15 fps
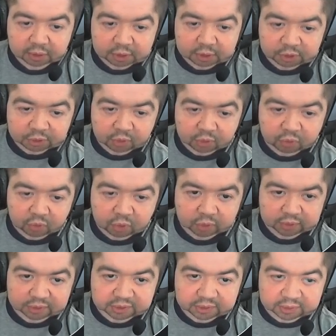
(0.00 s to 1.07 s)
show
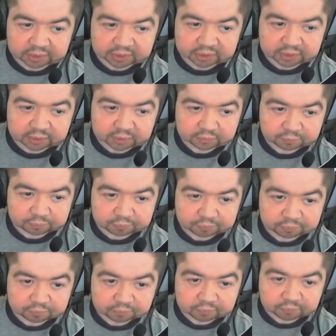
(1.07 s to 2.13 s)
on disk,
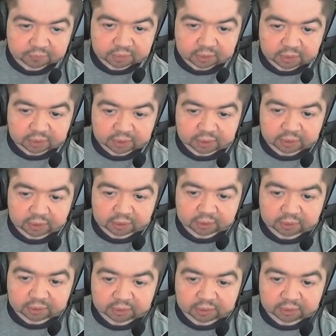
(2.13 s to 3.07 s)
I